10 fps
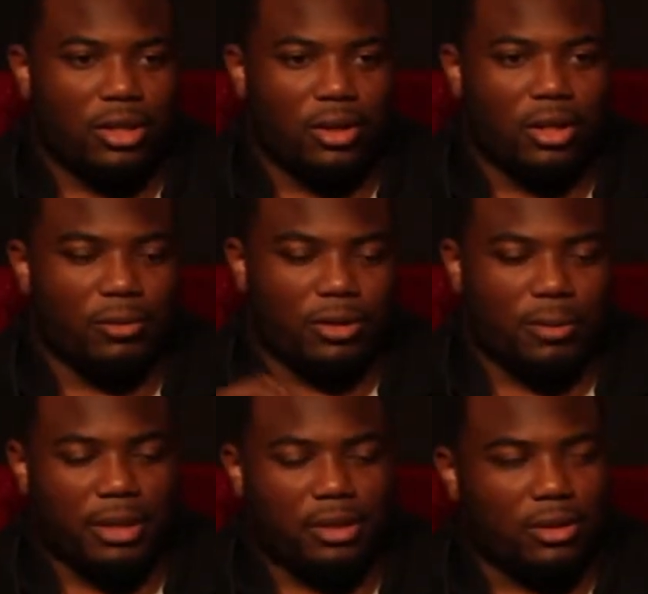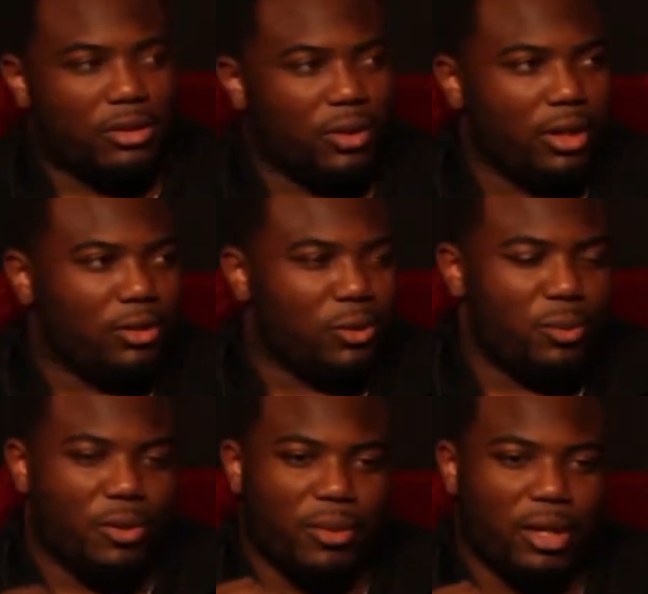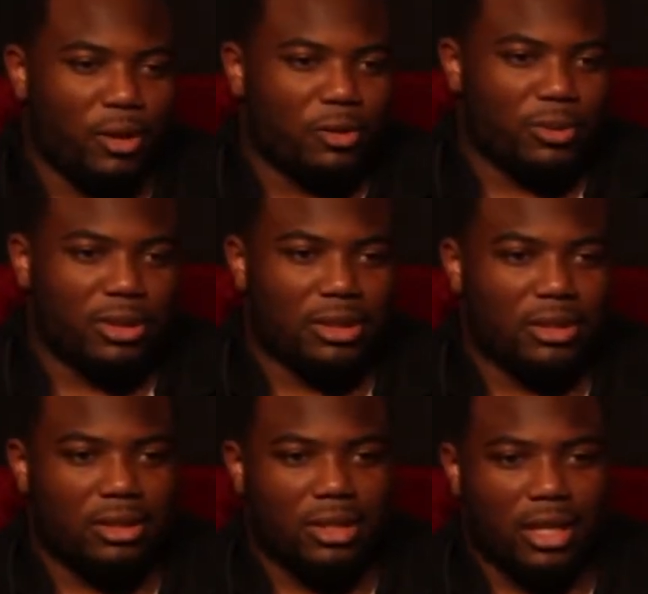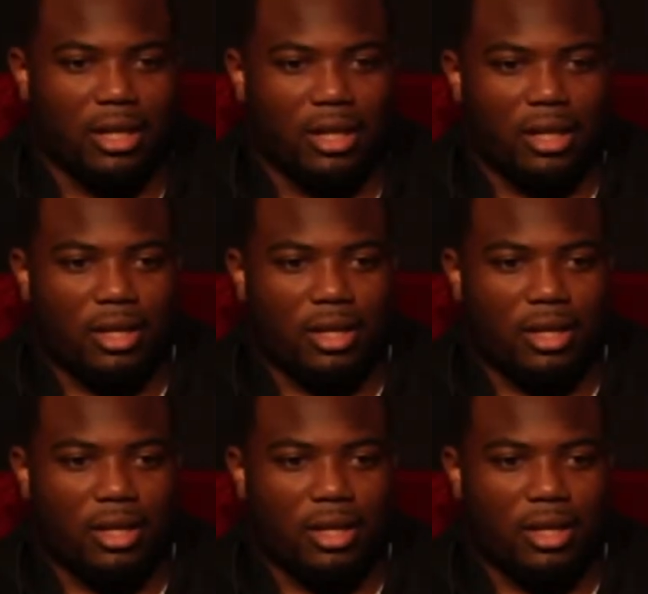You get a respect to those trainers who put me in those positions that,